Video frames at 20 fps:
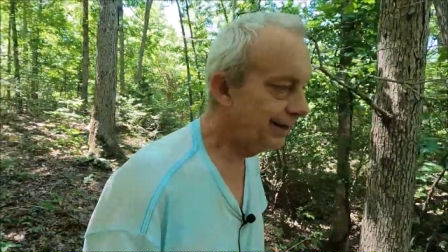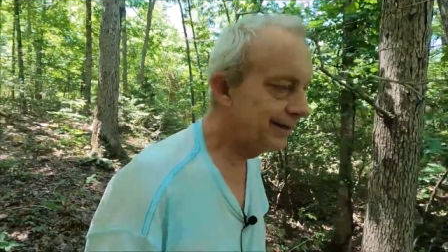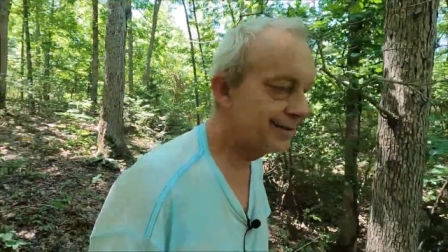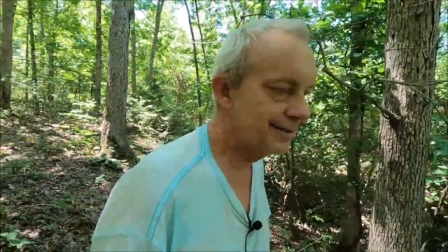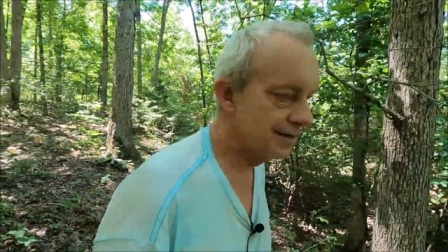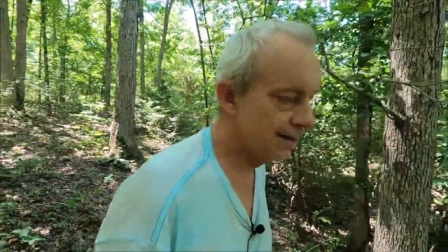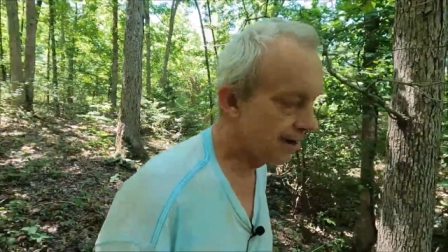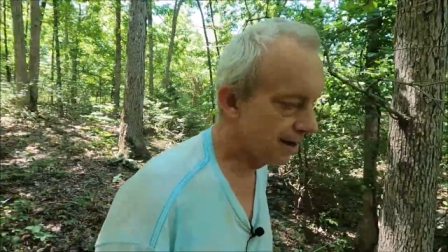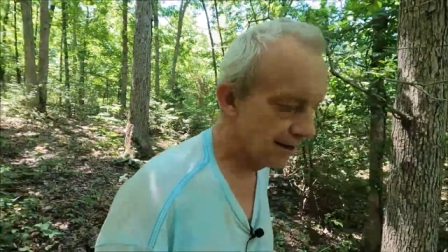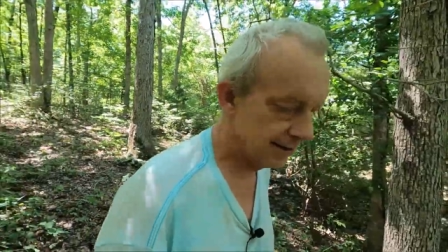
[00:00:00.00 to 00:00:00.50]

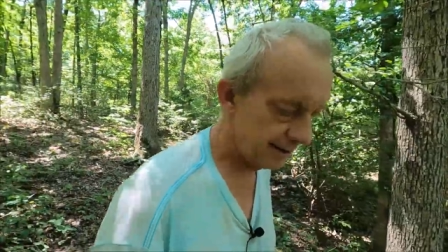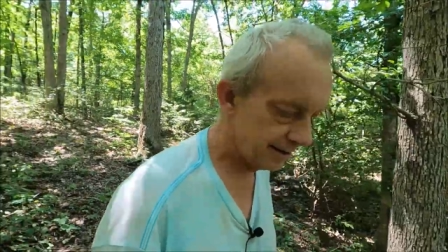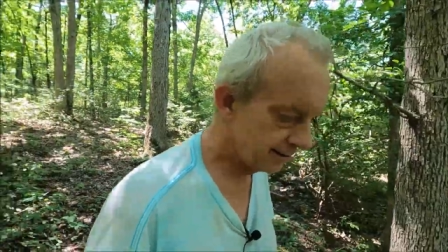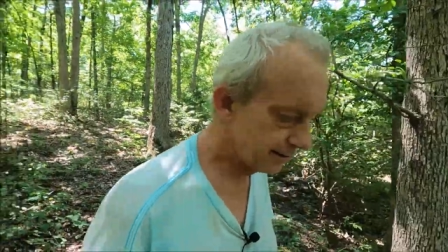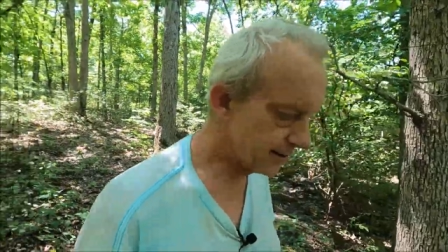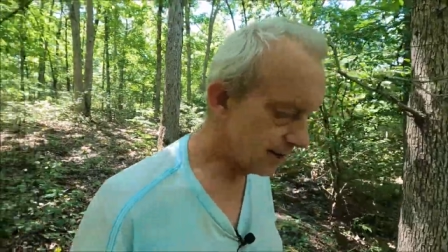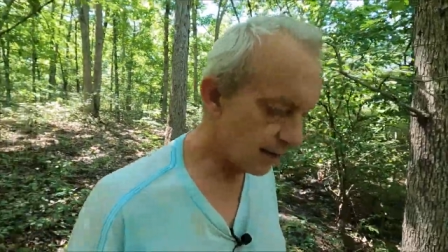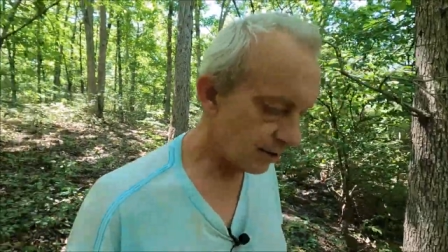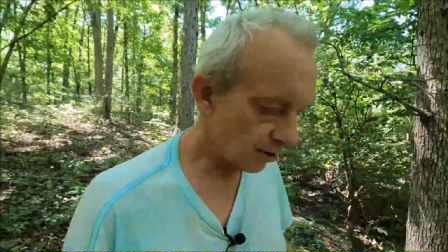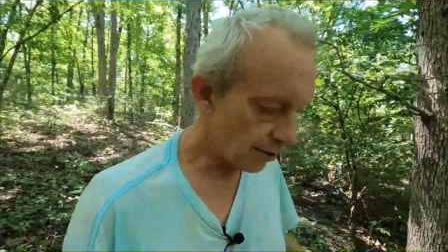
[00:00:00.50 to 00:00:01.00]
it's not
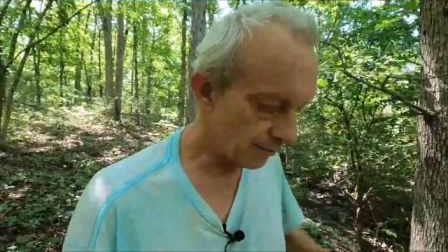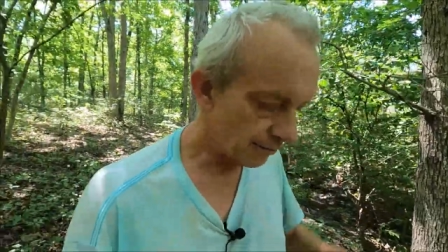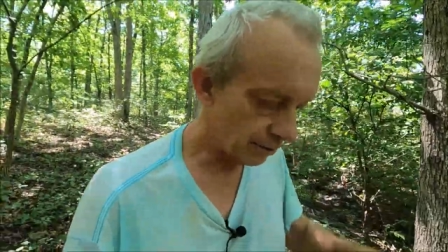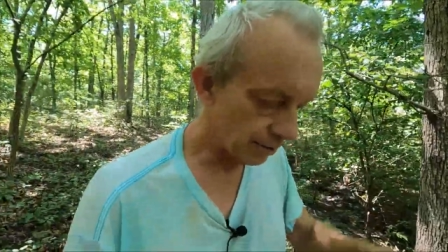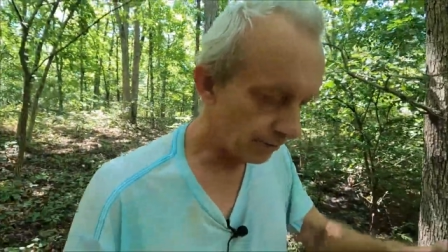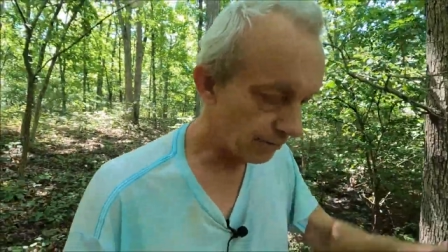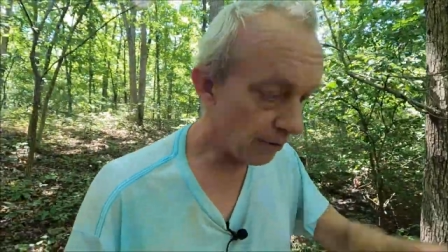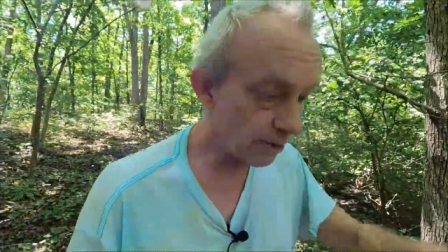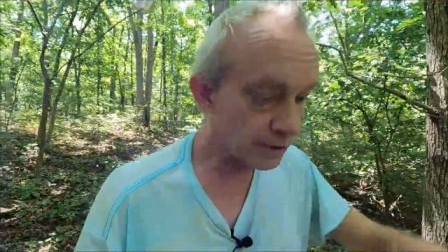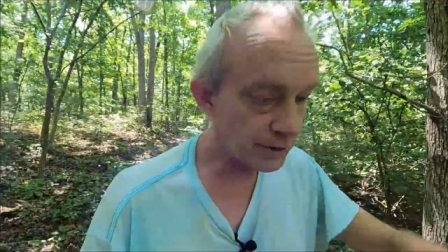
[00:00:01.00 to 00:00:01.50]

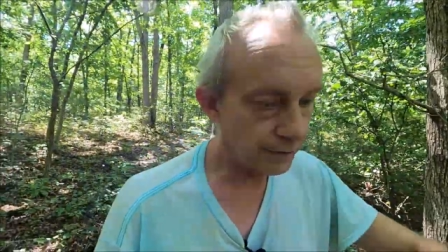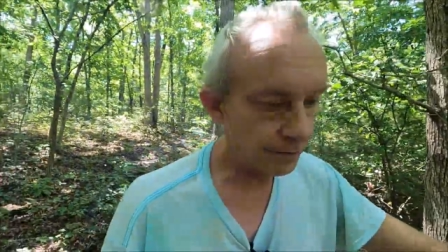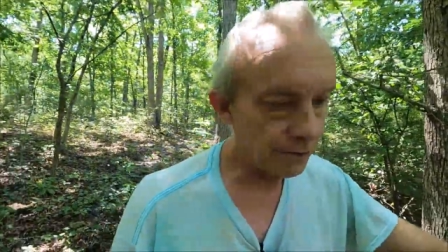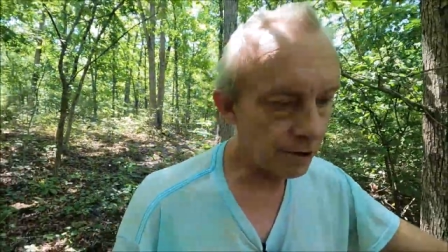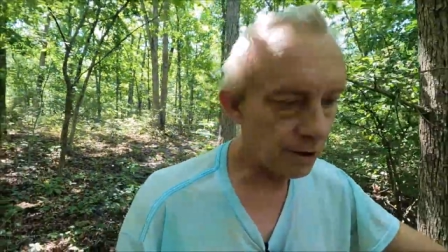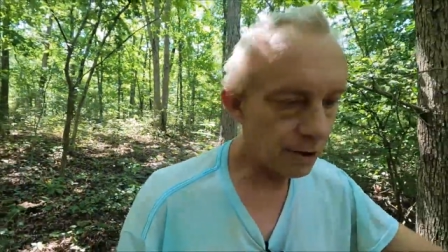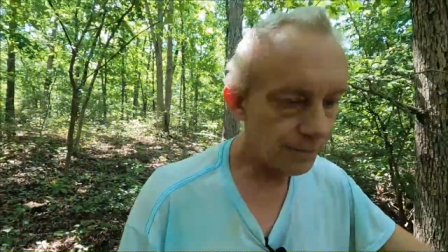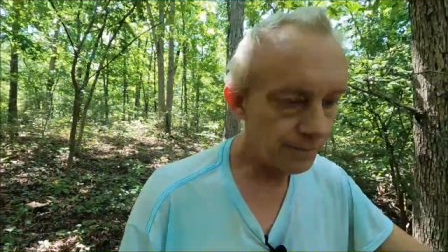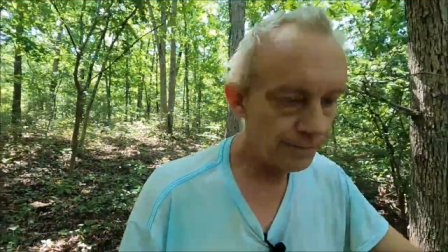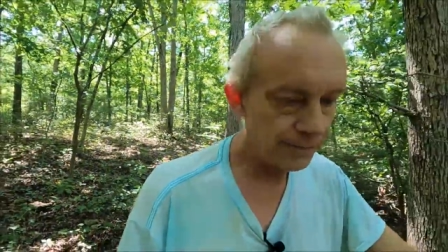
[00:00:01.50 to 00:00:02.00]
off-grid. First of
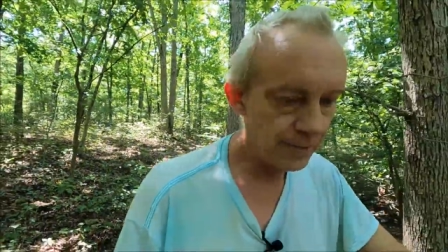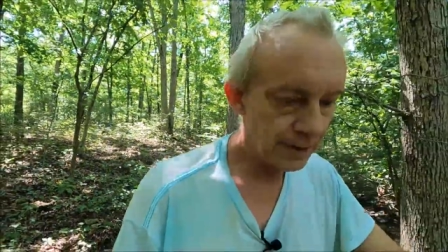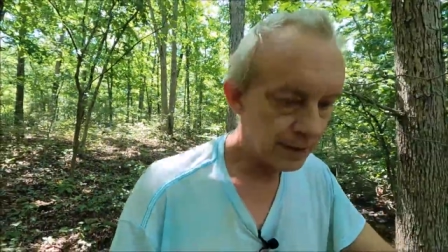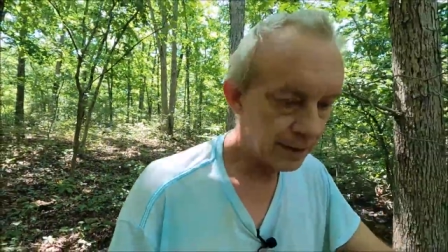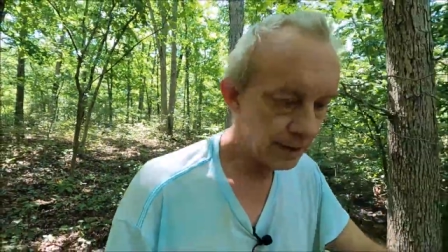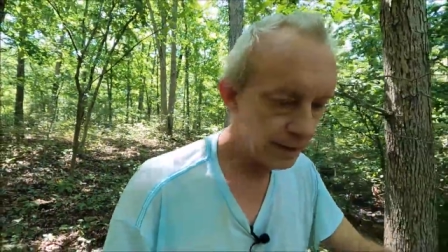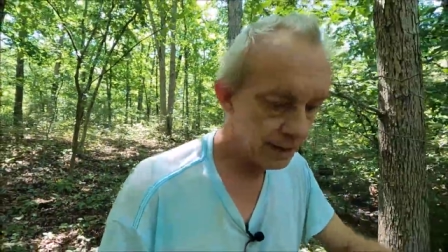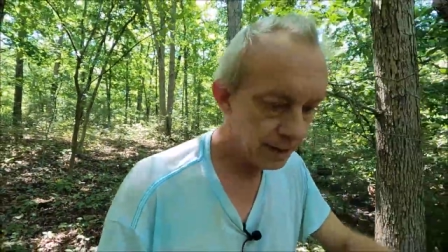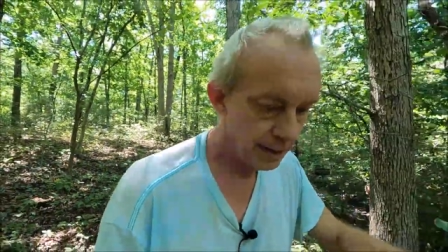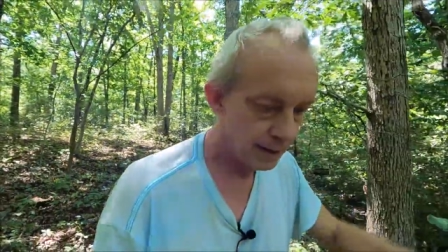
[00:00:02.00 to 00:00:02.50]
all,
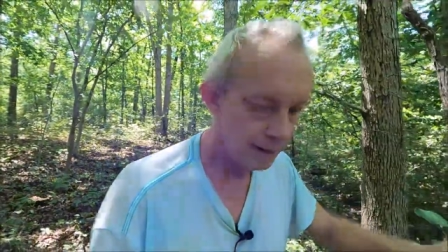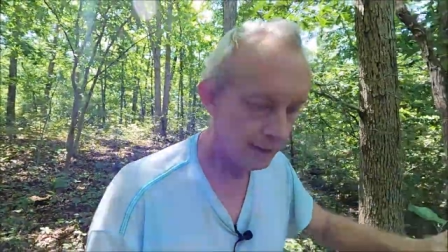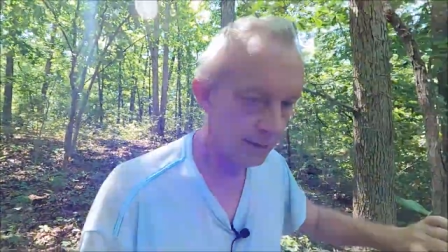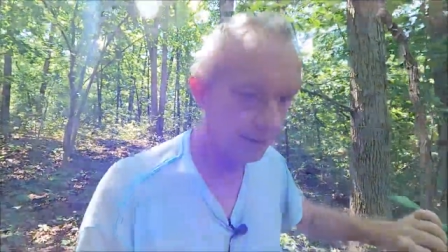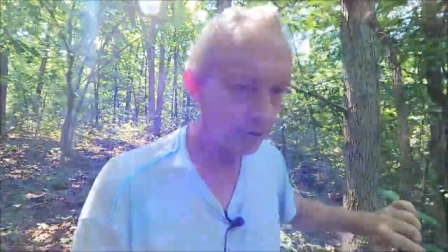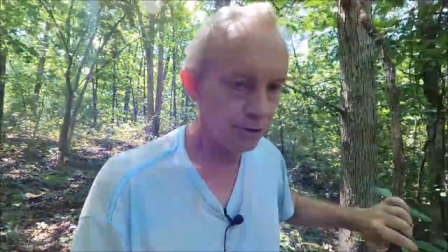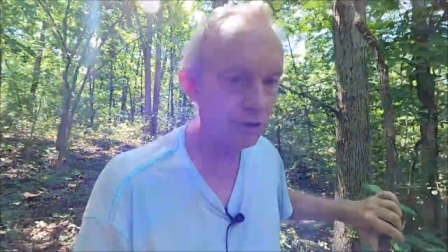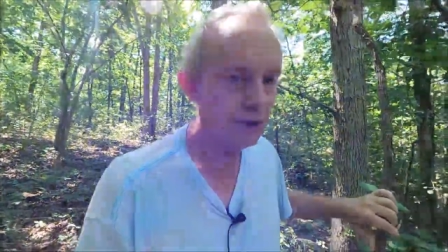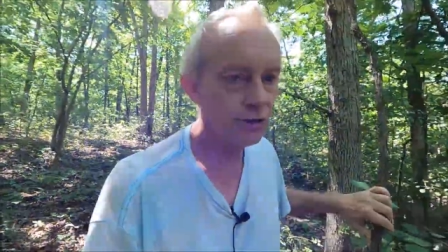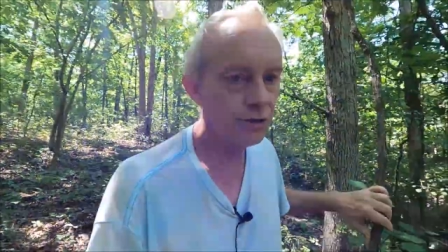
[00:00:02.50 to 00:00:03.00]

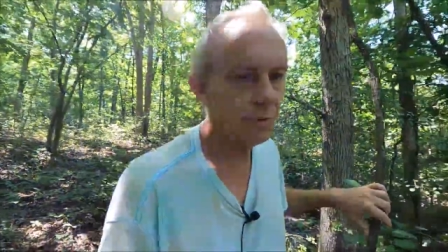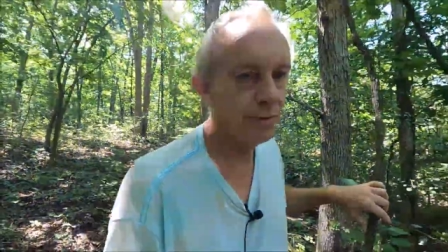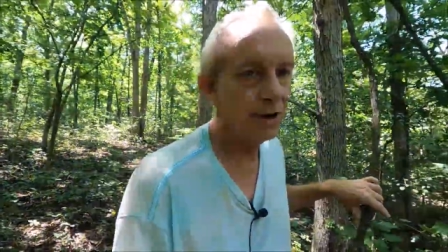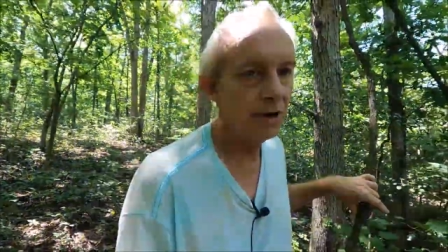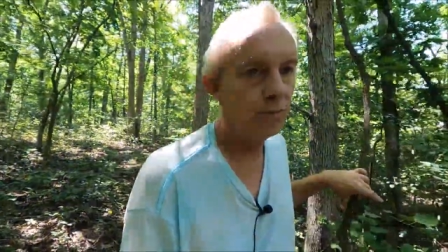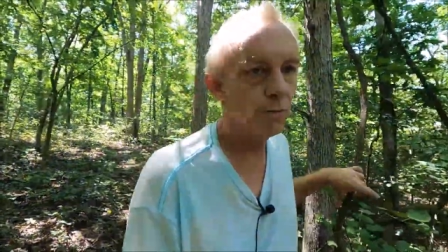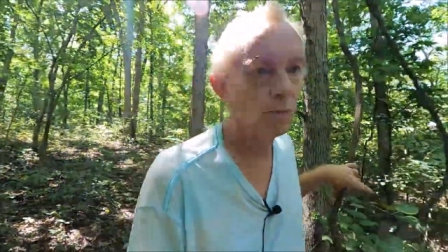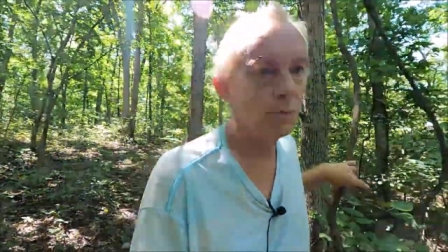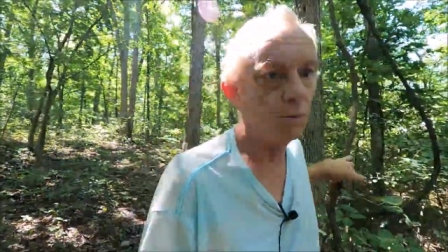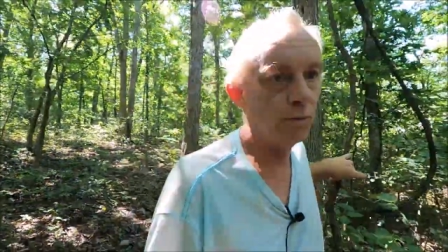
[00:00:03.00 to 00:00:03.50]
there's just too
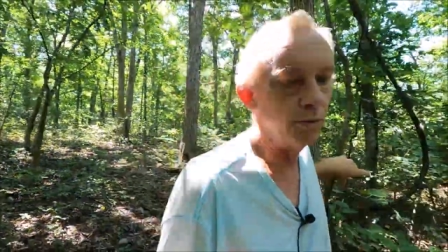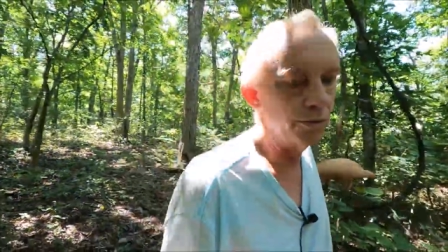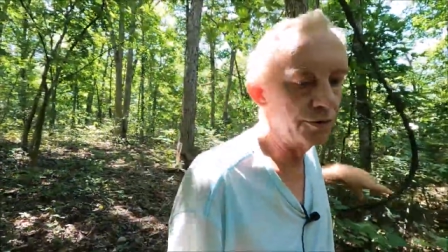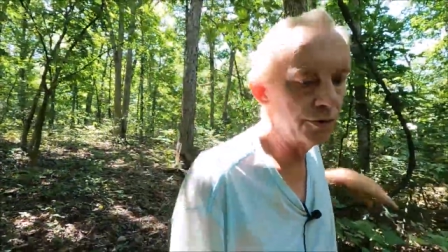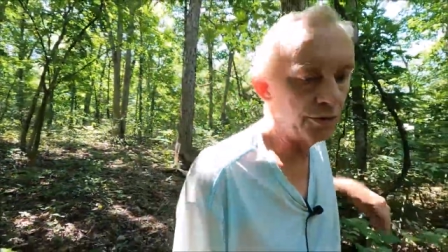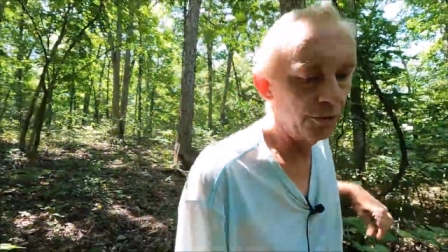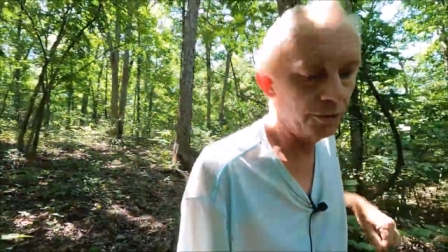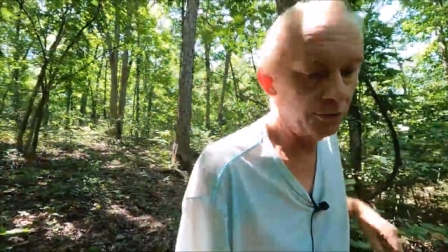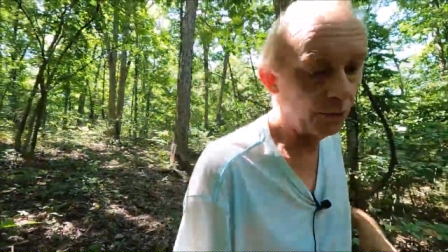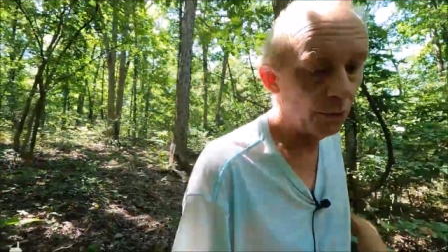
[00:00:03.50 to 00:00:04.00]
many rules.
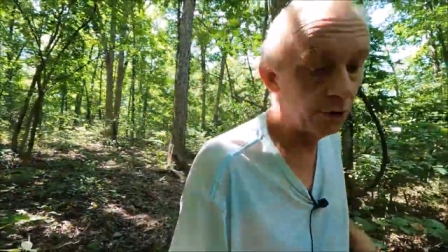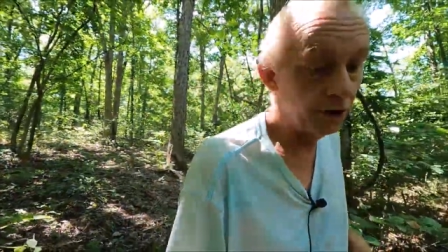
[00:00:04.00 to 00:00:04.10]
So in